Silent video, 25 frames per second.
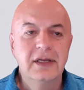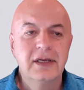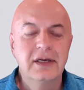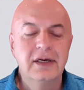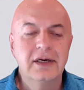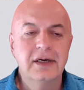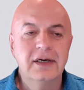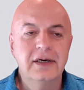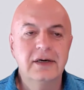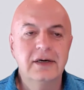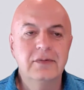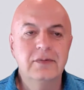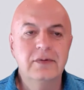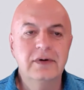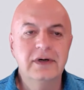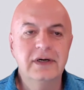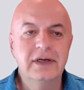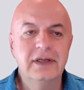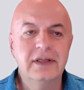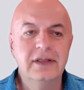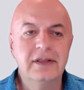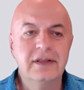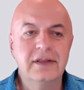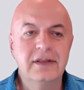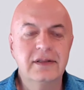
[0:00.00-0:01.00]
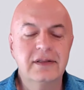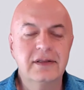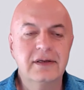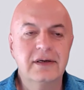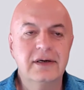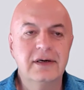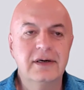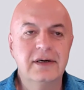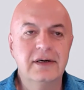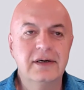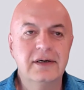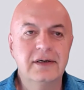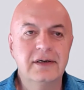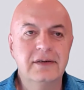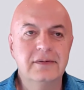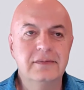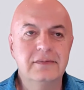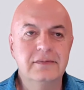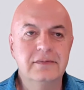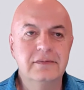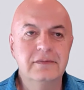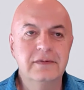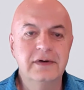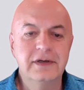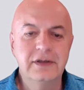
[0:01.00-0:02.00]
with
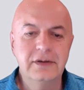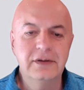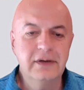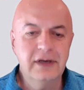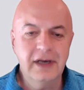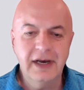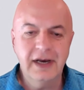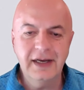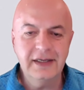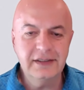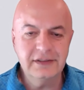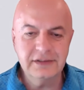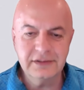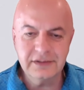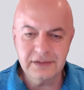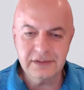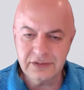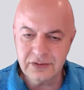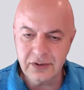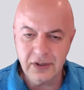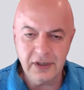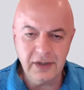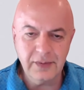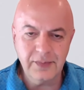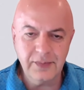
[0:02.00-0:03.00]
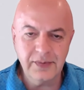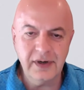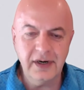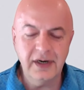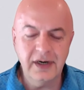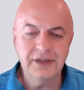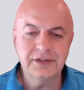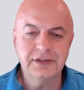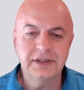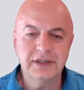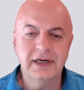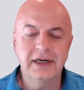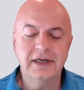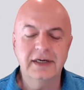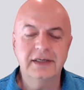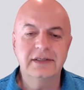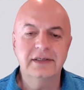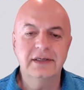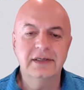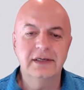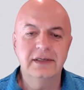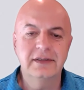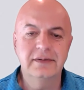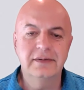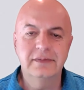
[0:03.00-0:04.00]
when you guys start a project
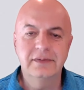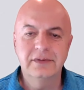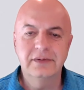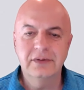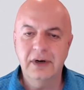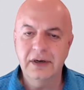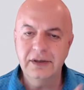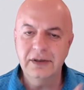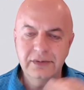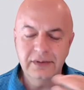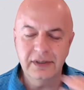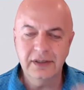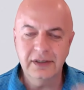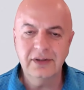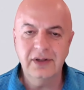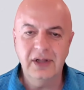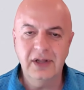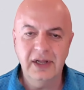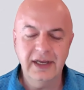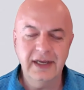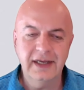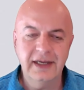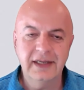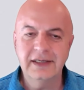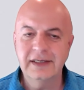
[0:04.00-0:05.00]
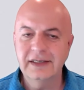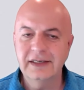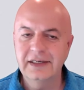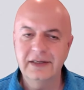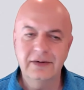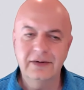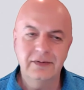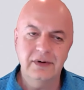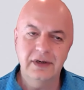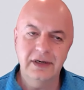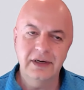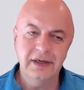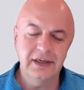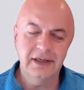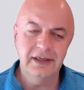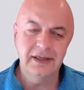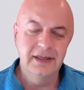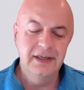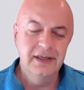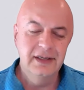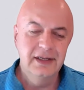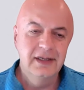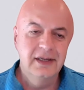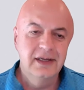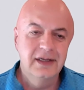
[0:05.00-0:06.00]
and talk to your client and they
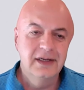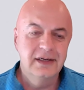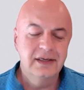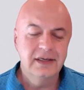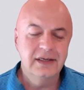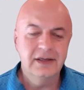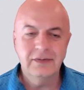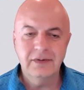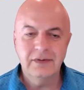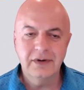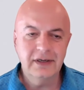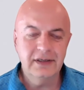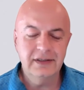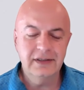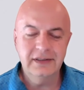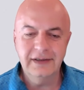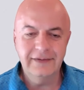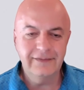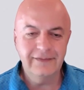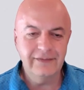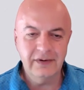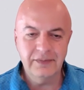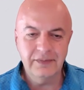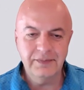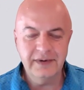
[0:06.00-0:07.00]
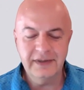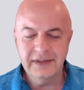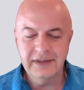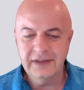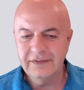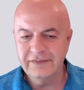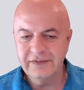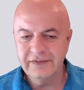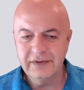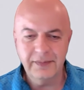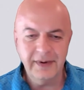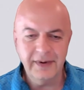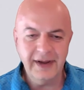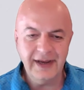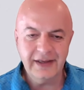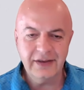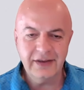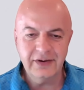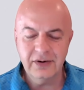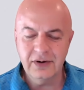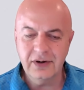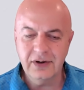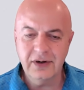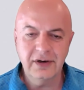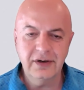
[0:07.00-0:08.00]
want development of their
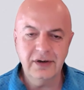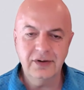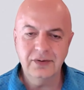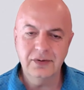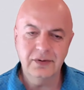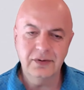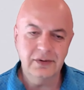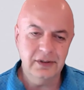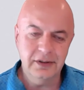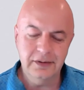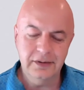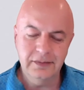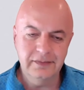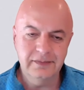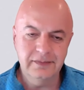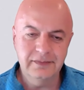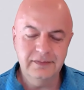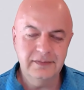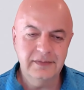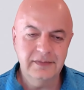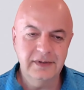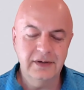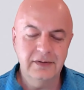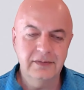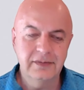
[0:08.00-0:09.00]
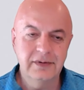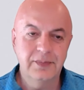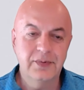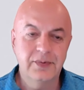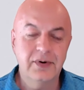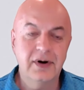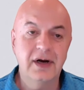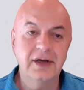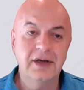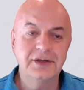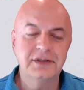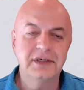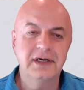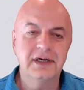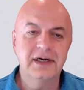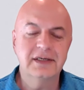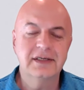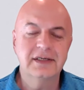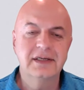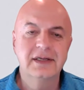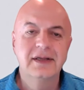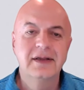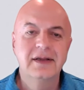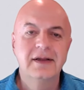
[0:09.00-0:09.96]
backyard or the project,